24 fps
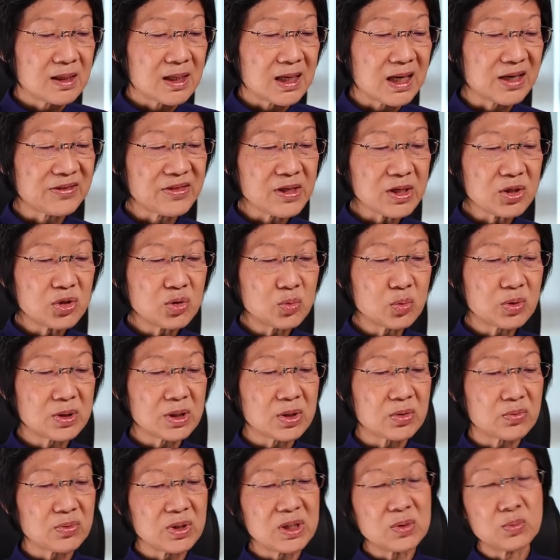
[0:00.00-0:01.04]
I think you would
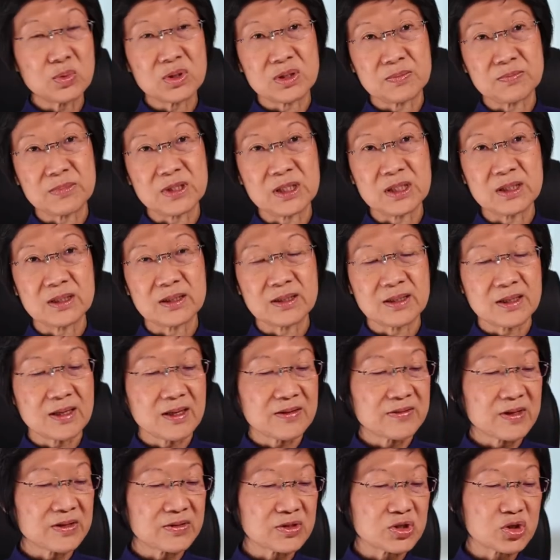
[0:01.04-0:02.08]
agree with me
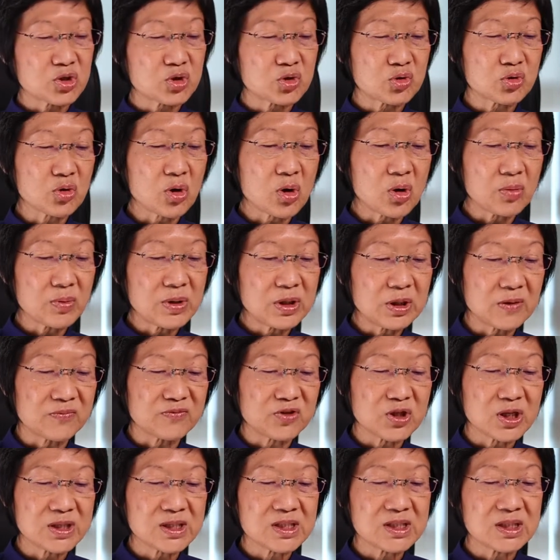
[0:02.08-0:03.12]
that the story of
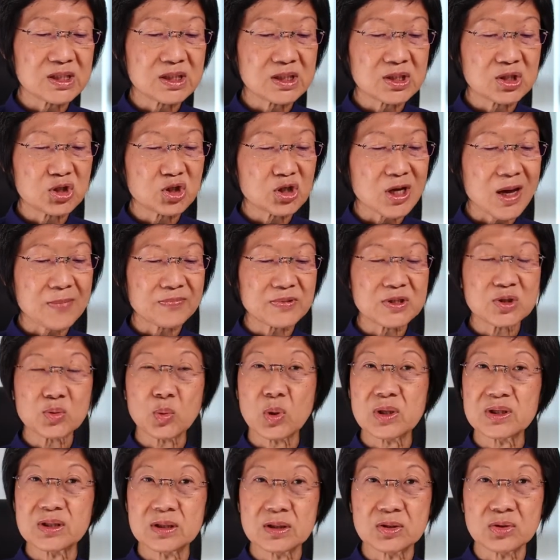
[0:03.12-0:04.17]
Genesis chapter
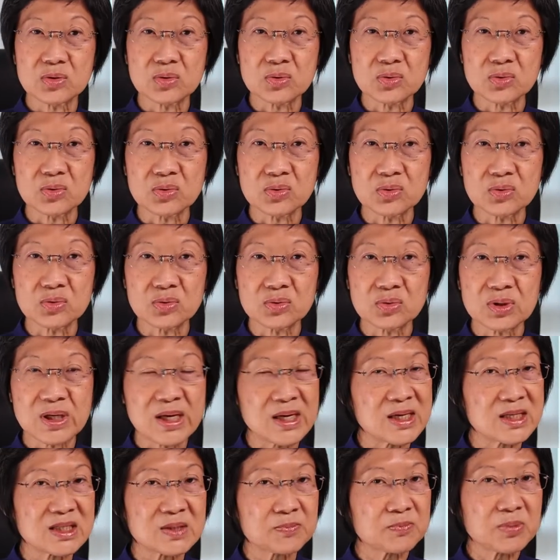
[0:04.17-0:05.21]
22
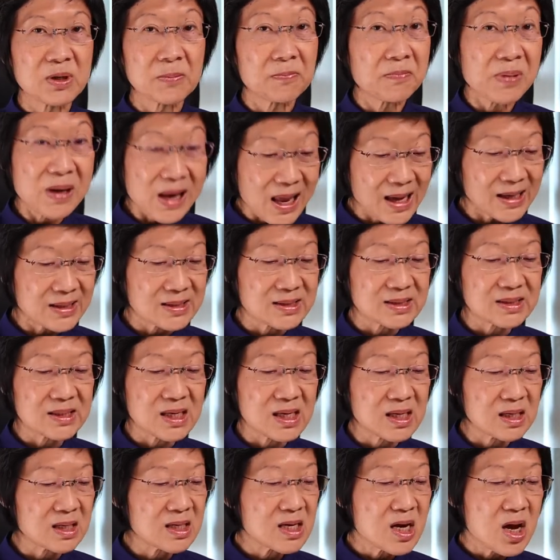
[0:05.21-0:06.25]
is
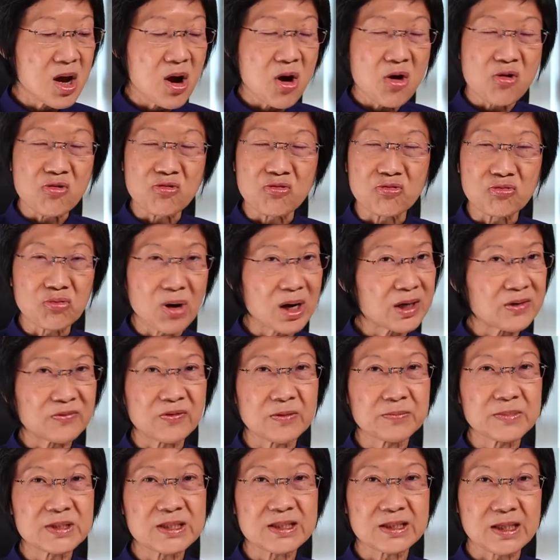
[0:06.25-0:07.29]
perplexing right
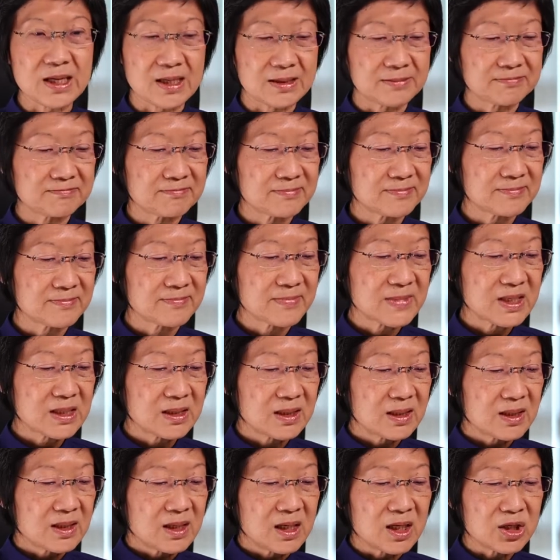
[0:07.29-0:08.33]
from the start.
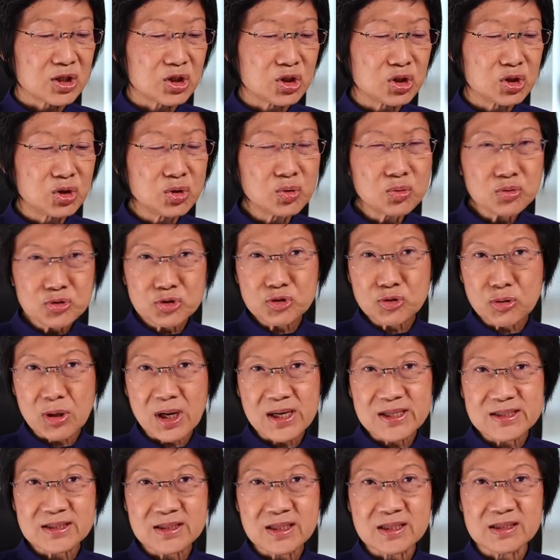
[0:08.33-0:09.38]
A huge
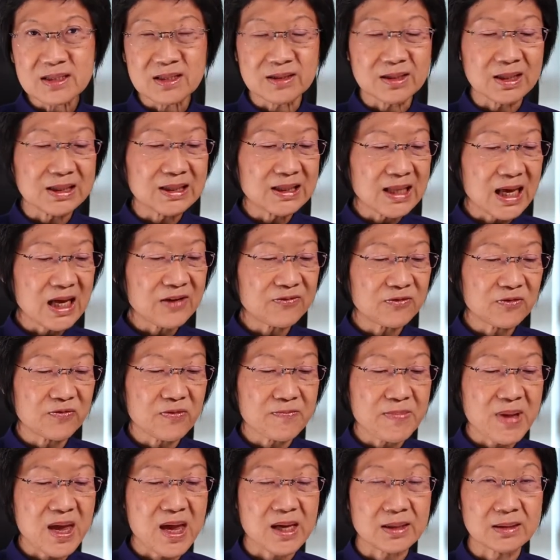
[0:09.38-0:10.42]
crisis in the life of a
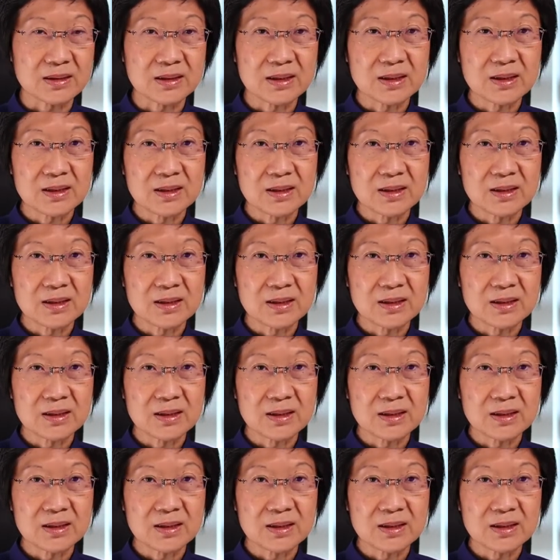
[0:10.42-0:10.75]
man.